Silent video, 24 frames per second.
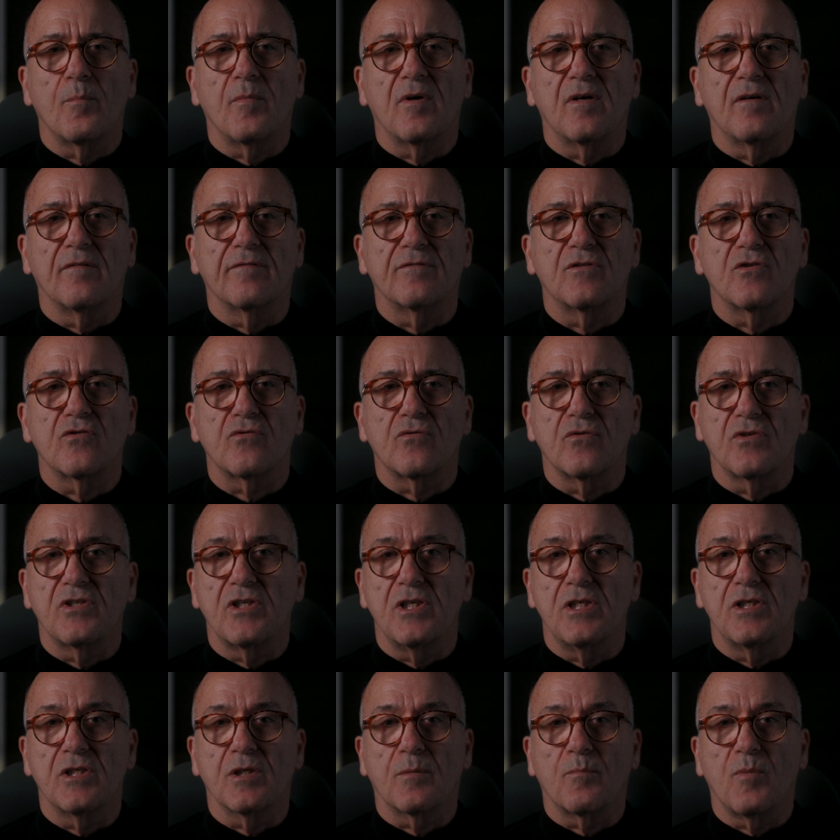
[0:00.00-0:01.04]
of
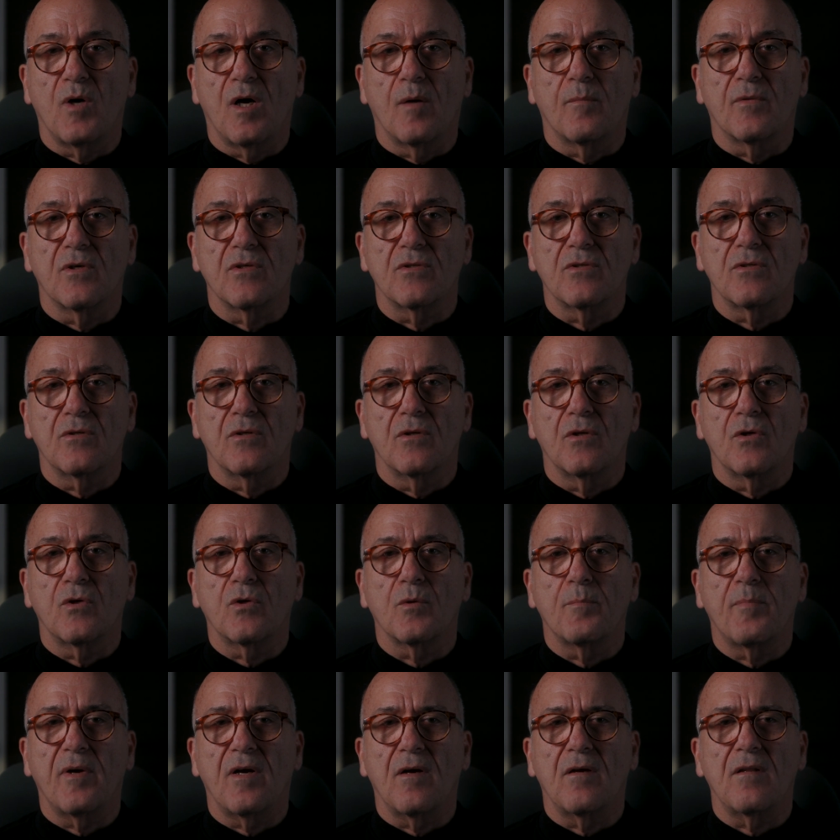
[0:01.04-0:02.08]
strategic bombers
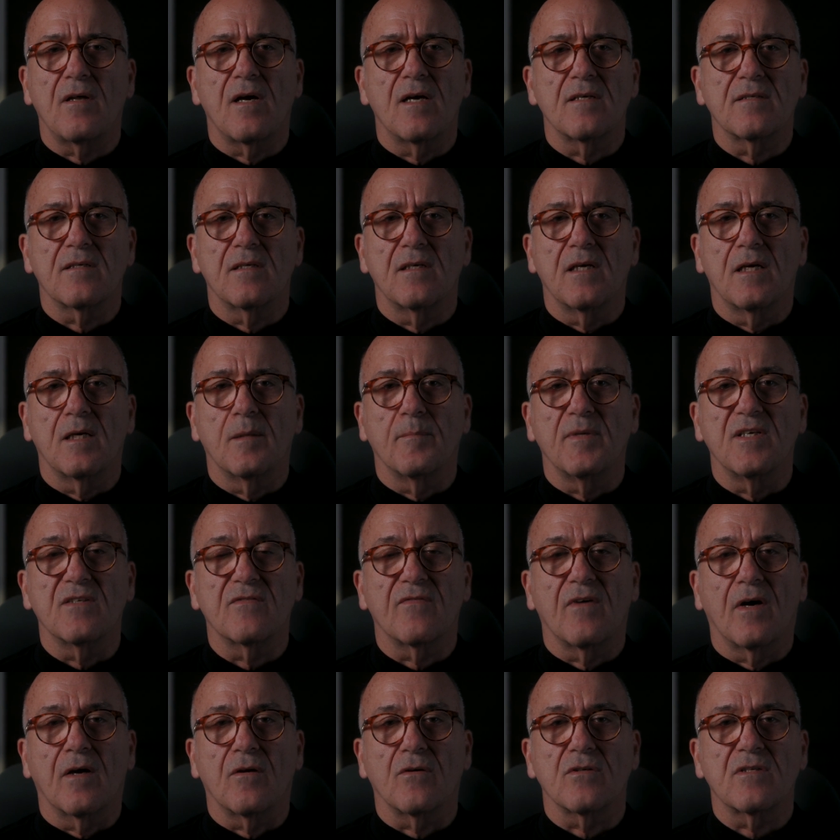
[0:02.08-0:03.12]
could paralyze an enemy's
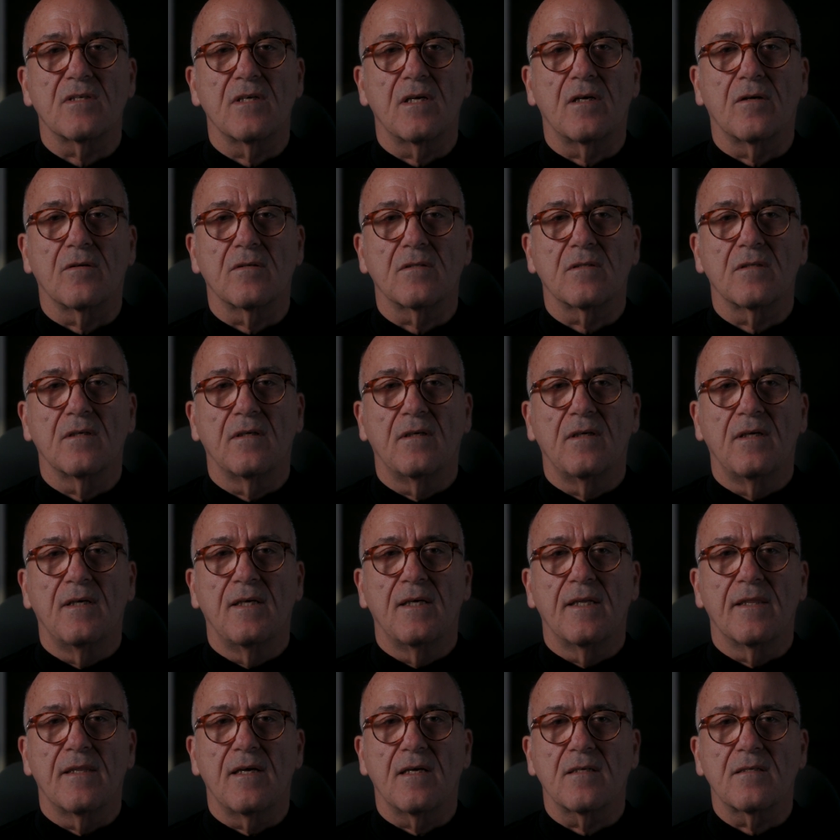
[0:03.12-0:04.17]
vital centers,
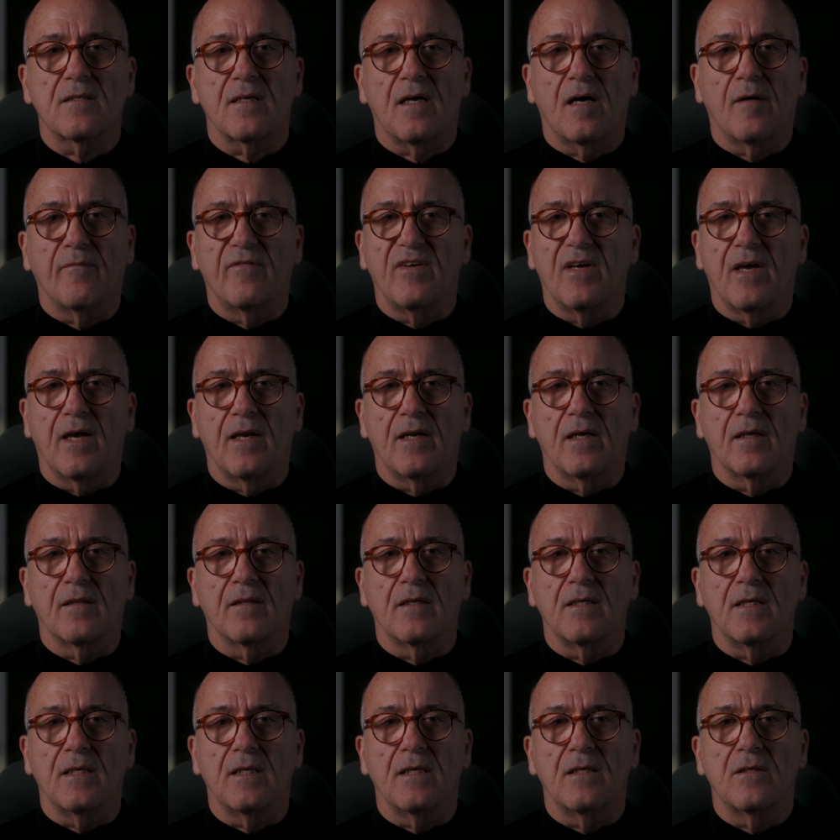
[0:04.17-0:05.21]
thus obviating
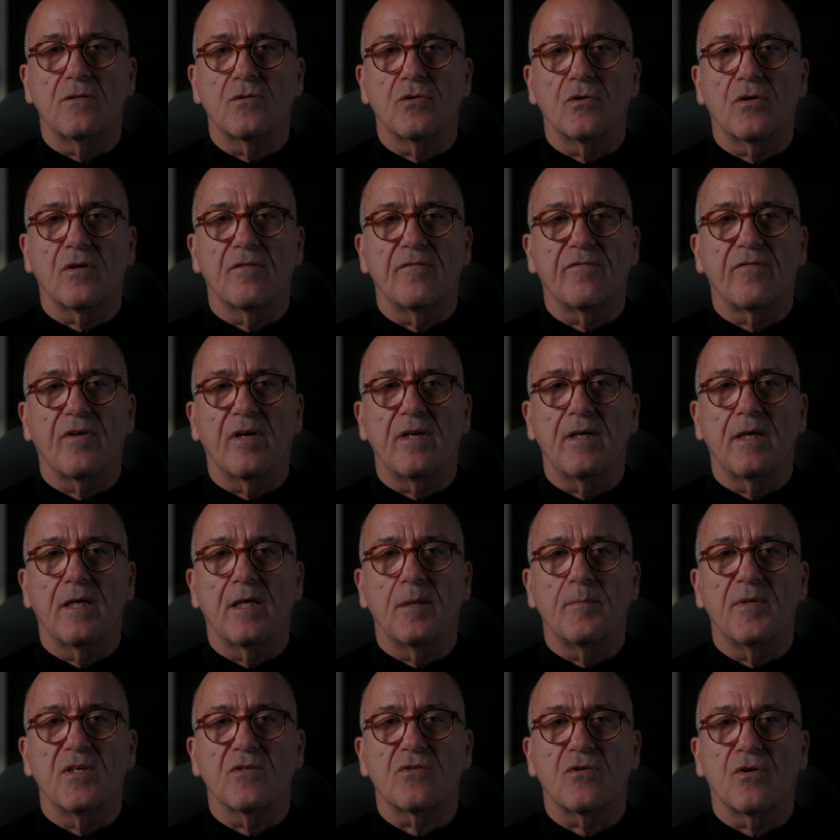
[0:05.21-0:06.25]
the need to confront
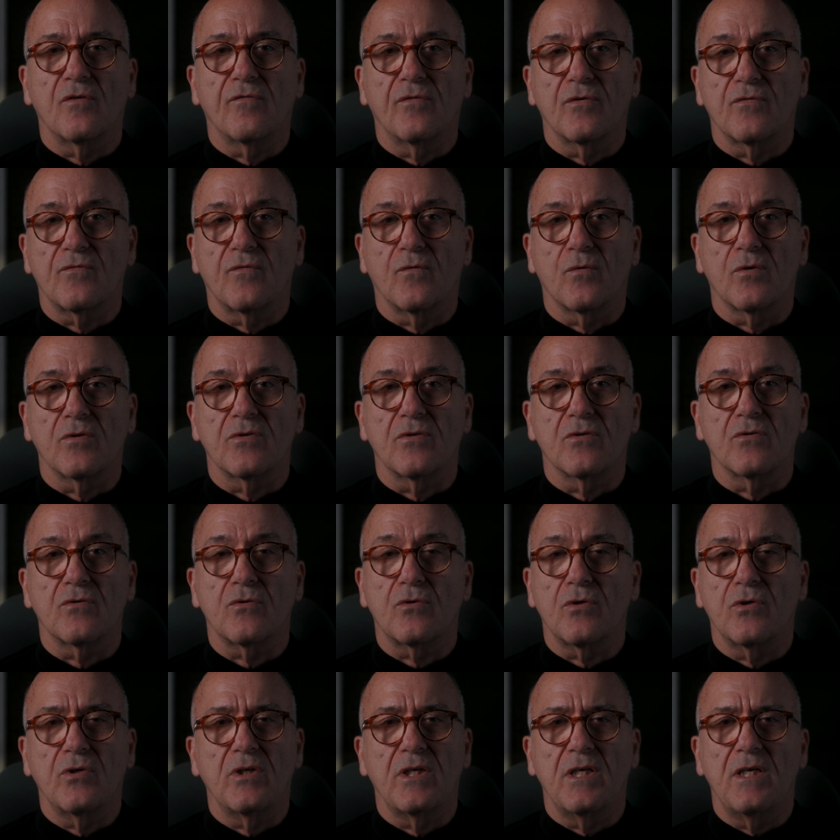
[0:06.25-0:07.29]
enemy surface forces
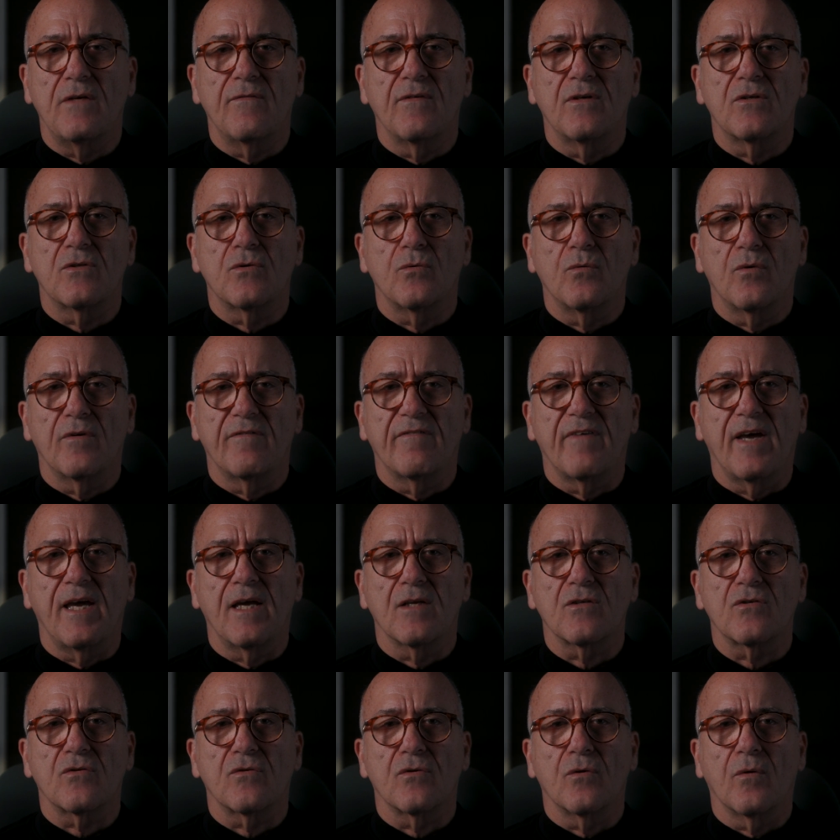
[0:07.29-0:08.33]
or even to
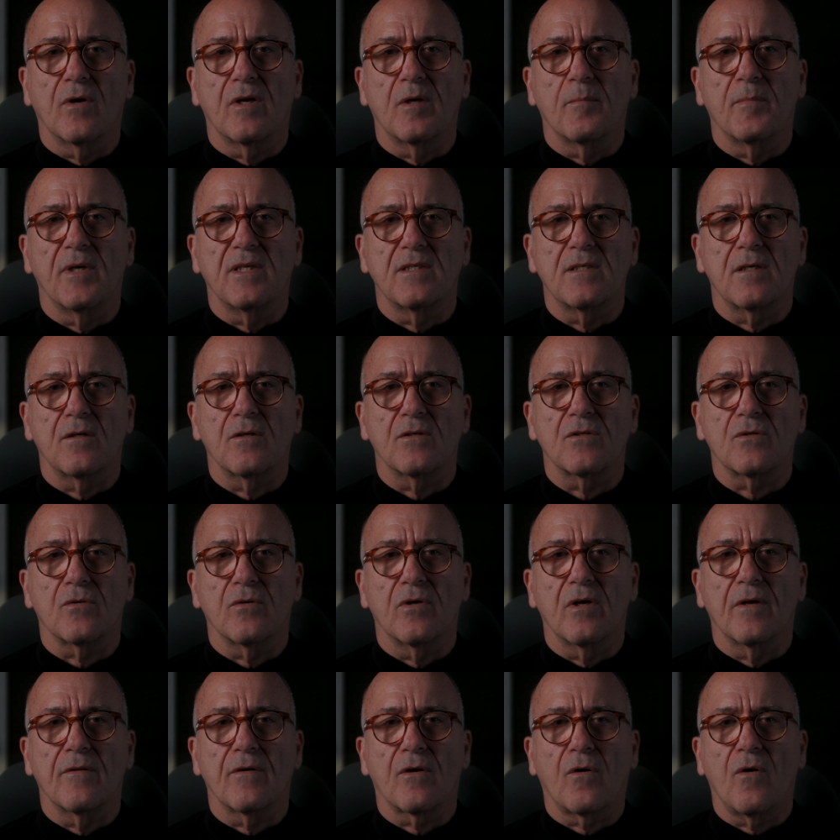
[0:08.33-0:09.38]
advance through enemy
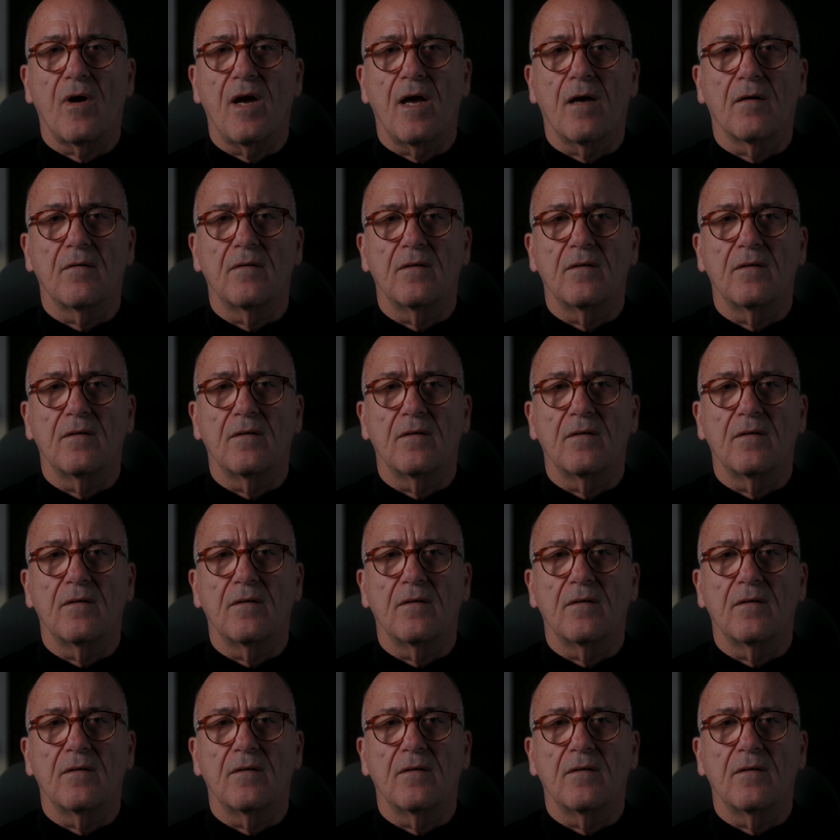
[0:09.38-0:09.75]
territory on the ground.